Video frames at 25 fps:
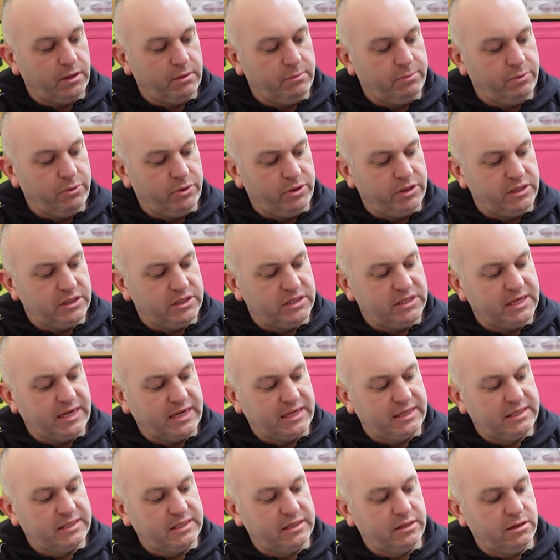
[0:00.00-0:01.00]
point
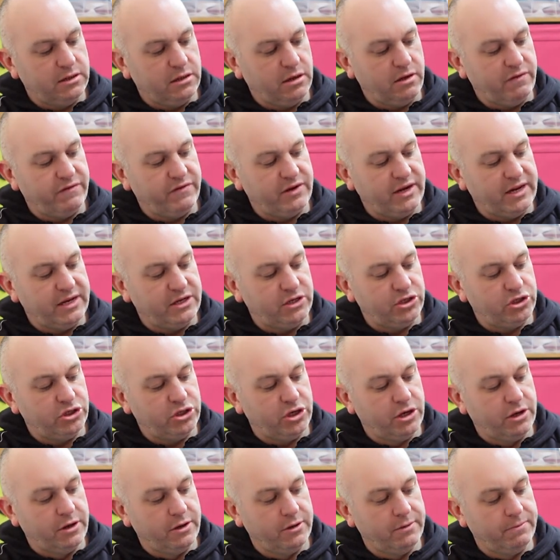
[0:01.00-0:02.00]
six of an
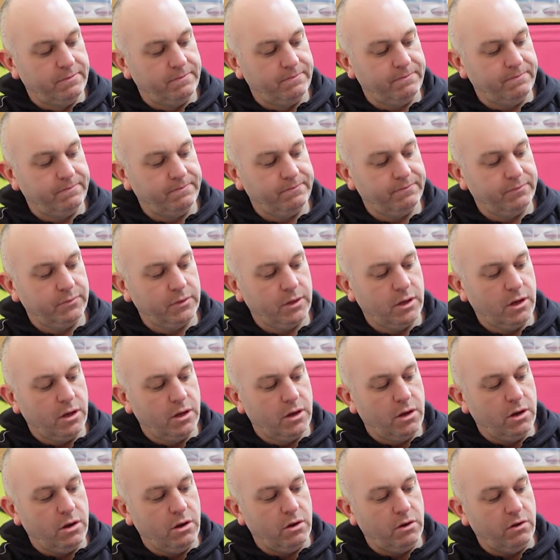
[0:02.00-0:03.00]
inch,
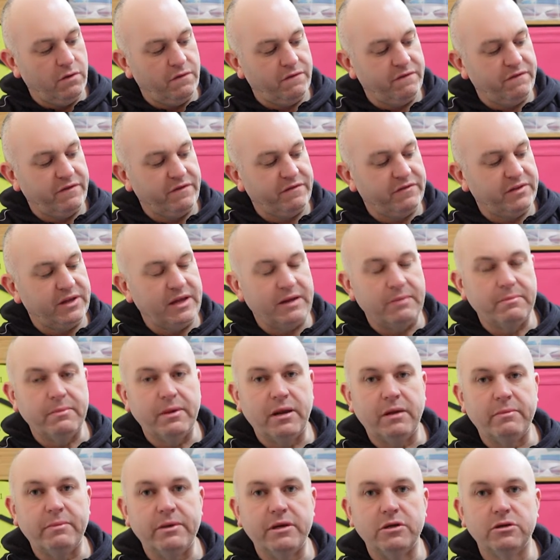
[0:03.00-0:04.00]
or fifteen
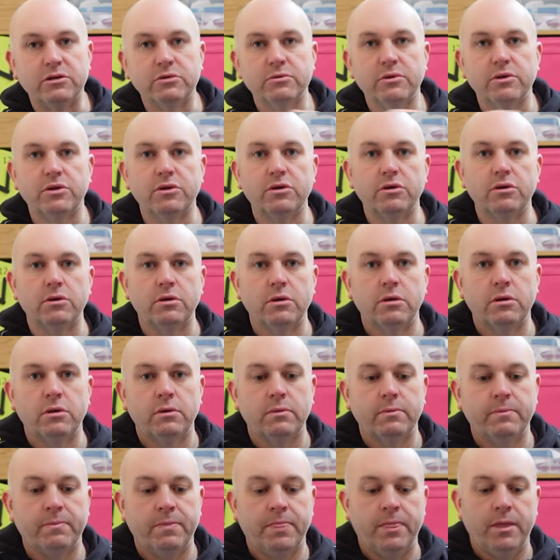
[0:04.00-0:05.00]
millimeters with your
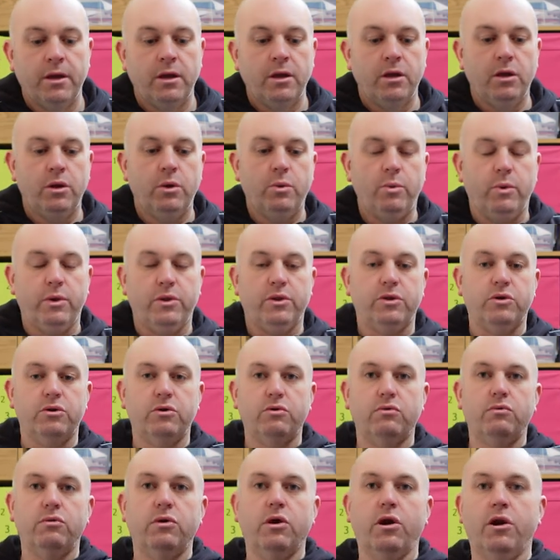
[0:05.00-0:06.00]
with your
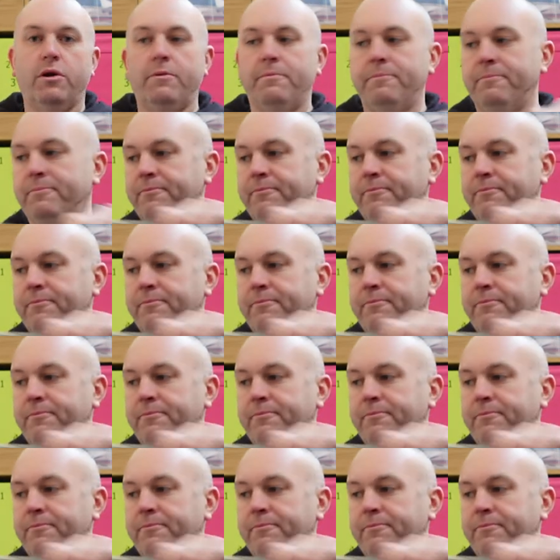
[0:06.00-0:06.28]
ruler.